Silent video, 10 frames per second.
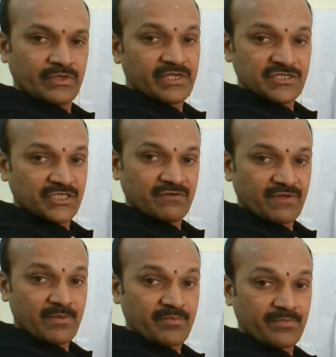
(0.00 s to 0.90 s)

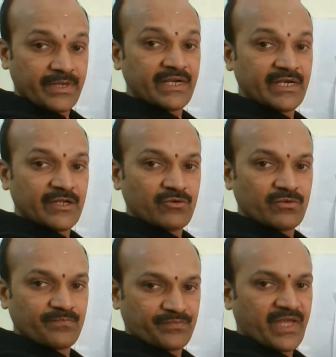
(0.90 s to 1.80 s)
p-n diode.
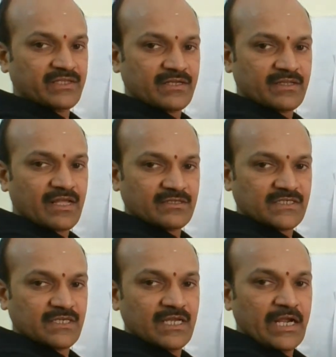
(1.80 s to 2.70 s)
Other than,
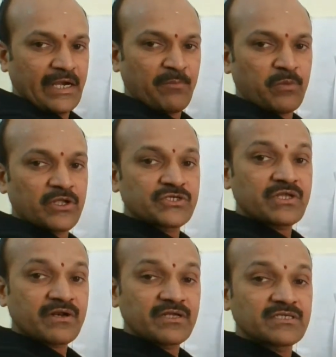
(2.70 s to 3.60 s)
see,
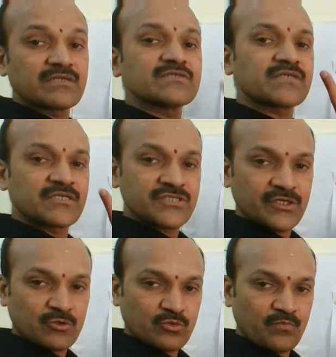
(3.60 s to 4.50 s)
depletion region is
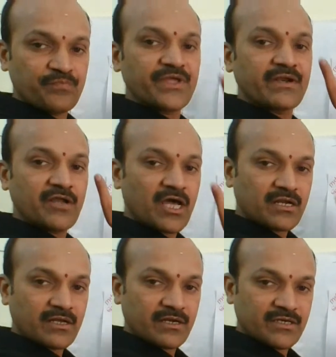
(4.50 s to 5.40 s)
region 2. There
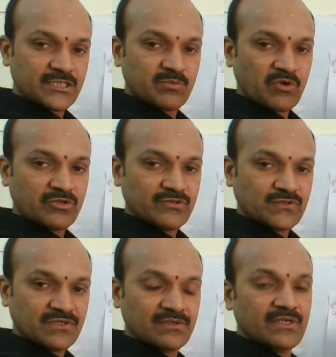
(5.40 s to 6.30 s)
dark current is
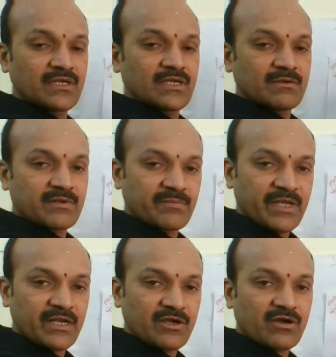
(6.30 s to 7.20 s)
produced.
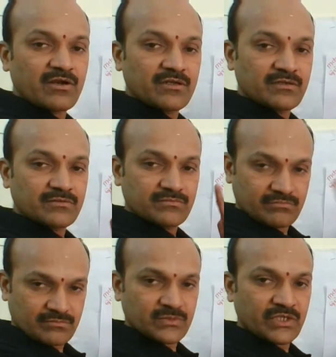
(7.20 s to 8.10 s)
Remaining are
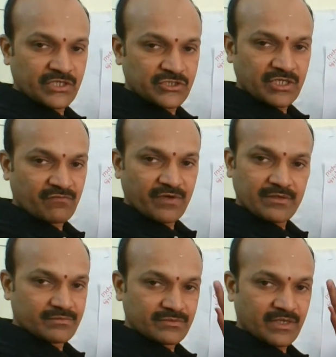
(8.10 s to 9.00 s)
region 1,
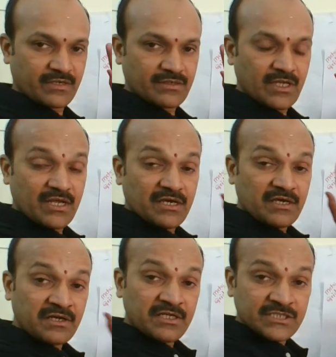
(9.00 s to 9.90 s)
right?
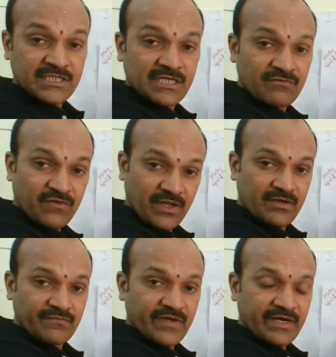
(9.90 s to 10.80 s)
Region
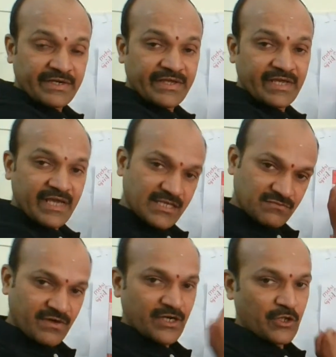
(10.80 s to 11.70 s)
1 we are taking
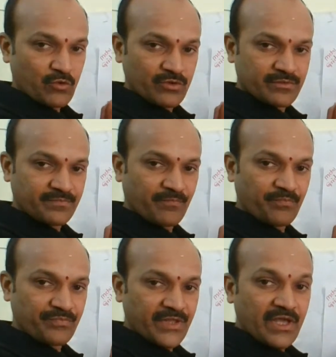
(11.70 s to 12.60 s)
as one diode.
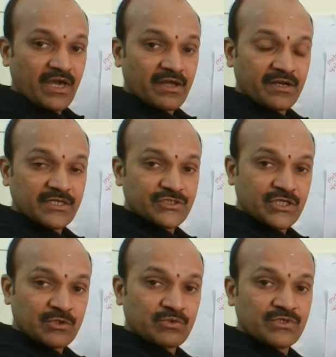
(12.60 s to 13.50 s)

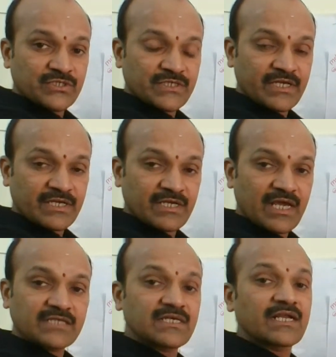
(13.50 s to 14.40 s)
Region 2 is taking
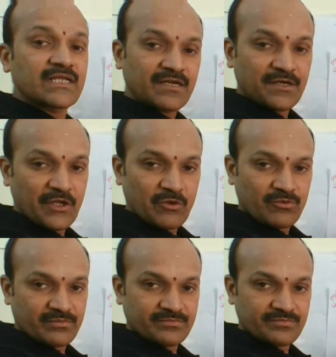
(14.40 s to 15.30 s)
as another diode,